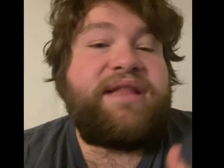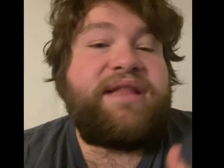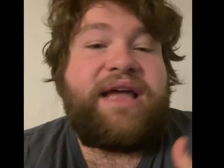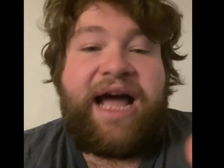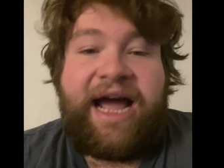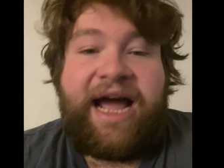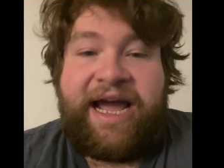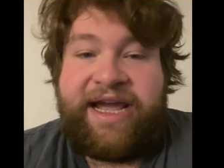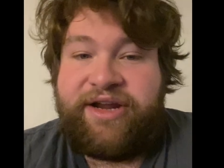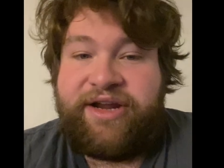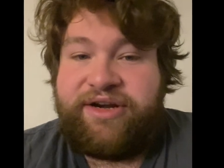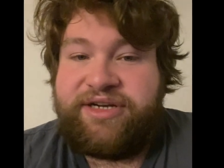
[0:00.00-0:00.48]

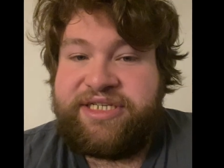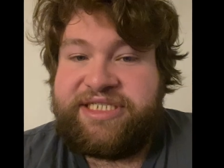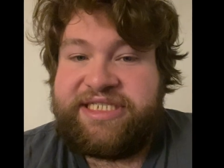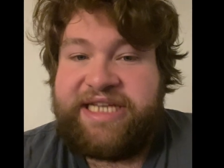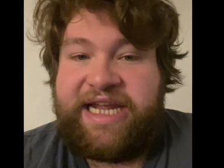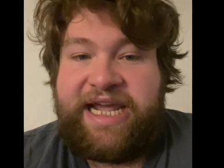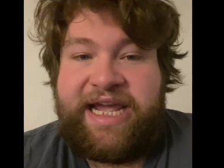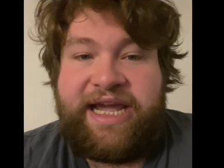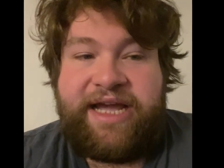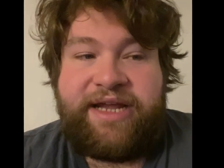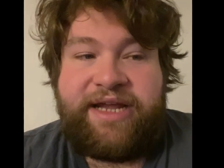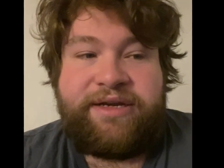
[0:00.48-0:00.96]
I
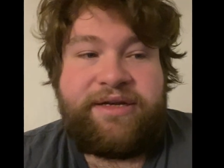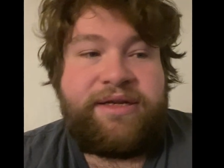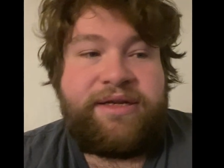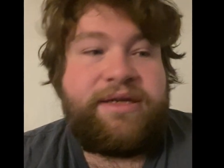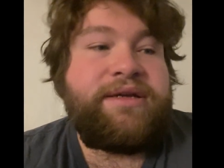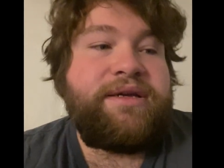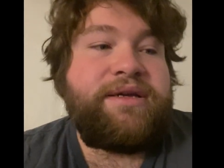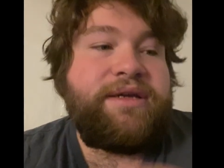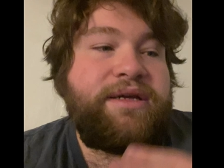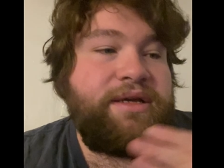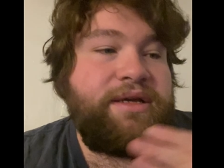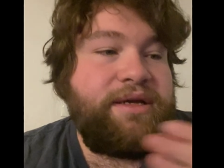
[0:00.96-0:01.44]
understand.
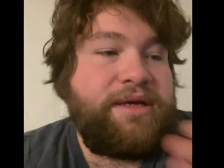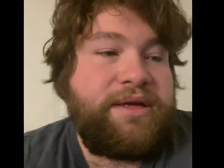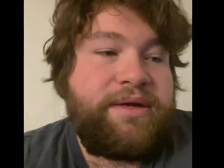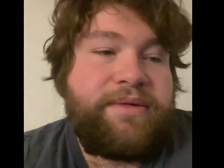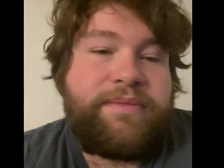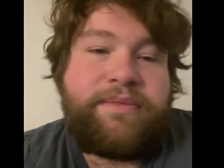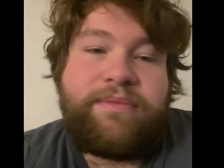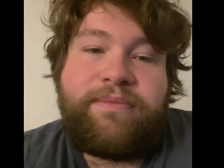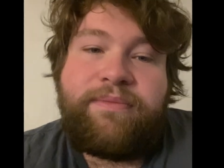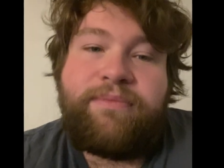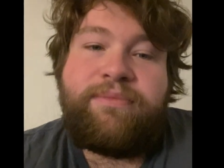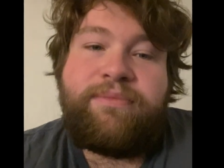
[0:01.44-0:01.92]

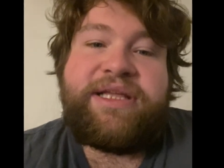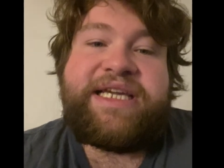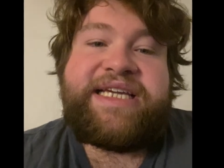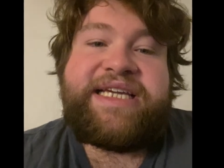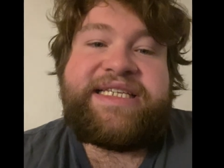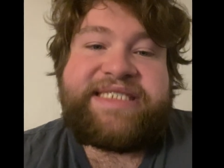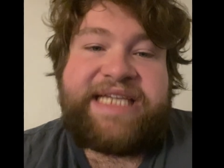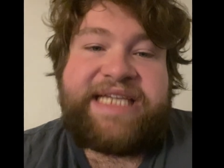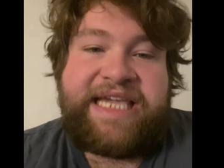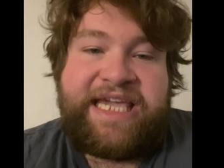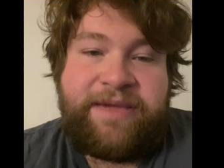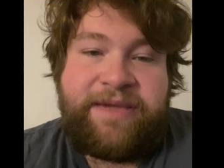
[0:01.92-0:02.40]

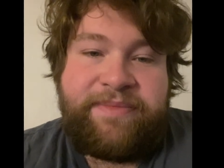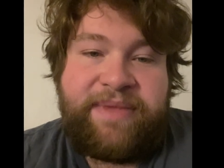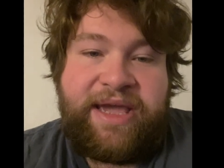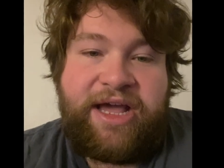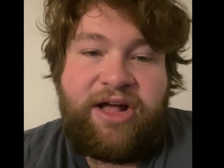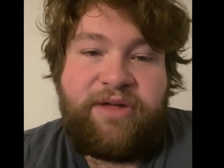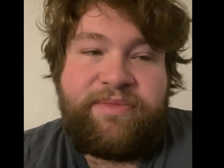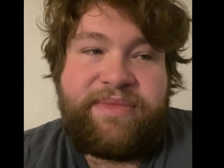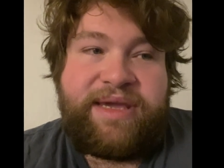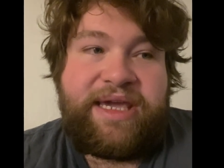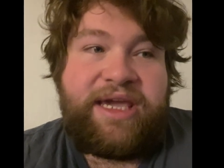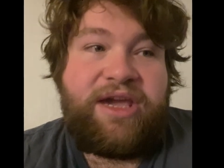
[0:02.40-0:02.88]
Please
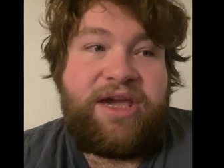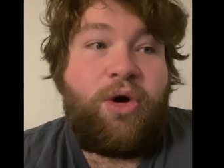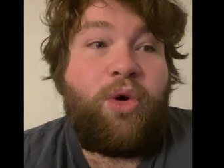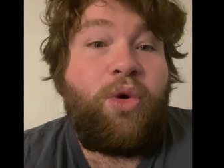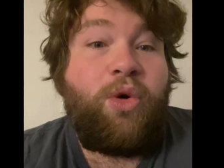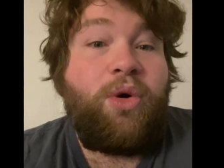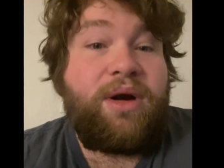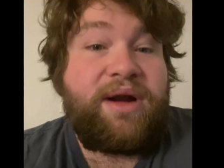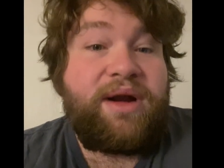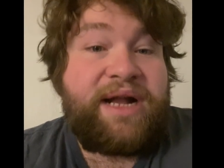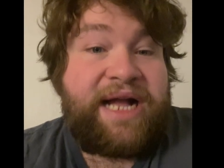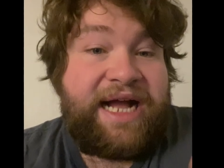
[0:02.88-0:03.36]
email me
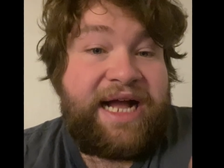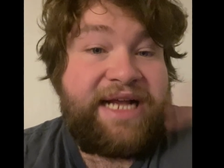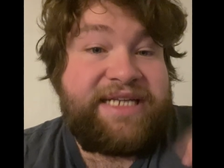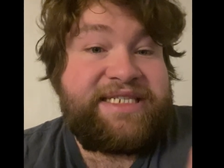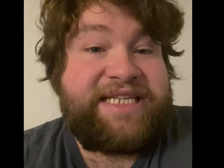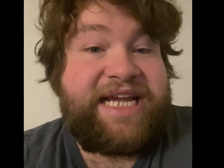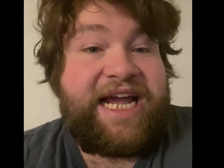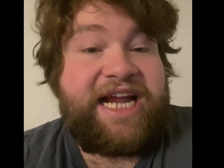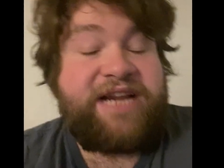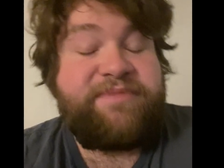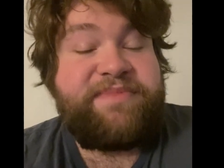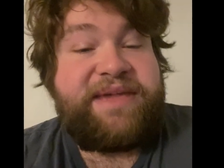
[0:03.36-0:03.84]
or
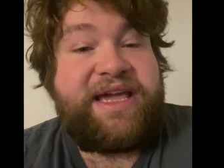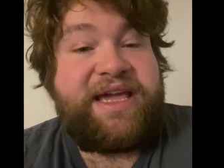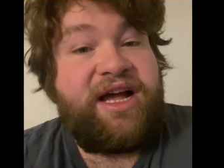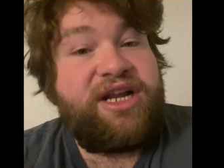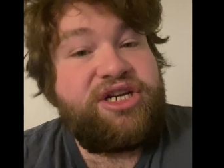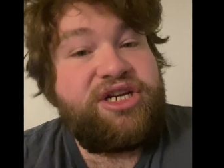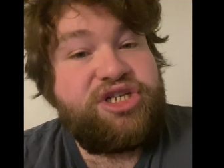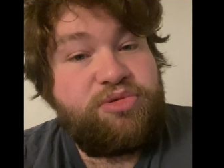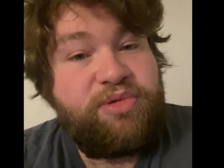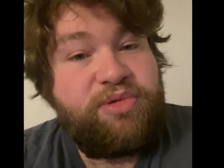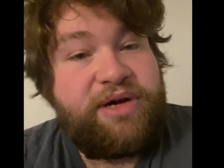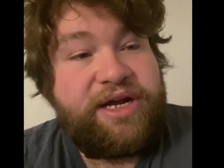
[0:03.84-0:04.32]
contact me
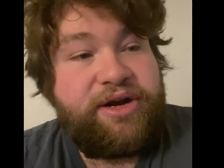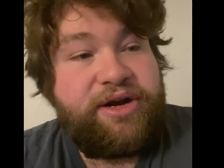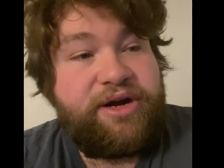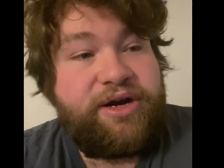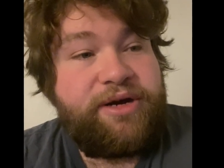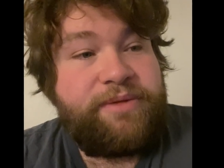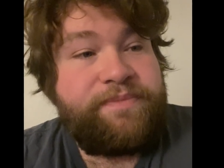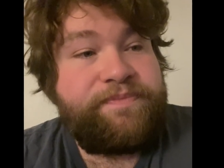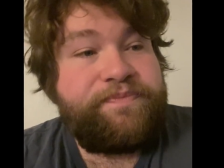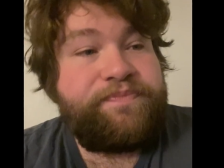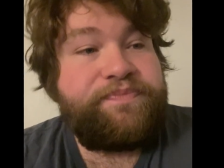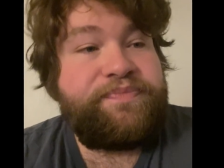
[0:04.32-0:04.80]
on
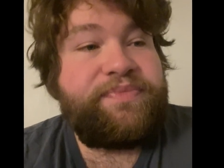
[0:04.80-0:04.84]
Twitter.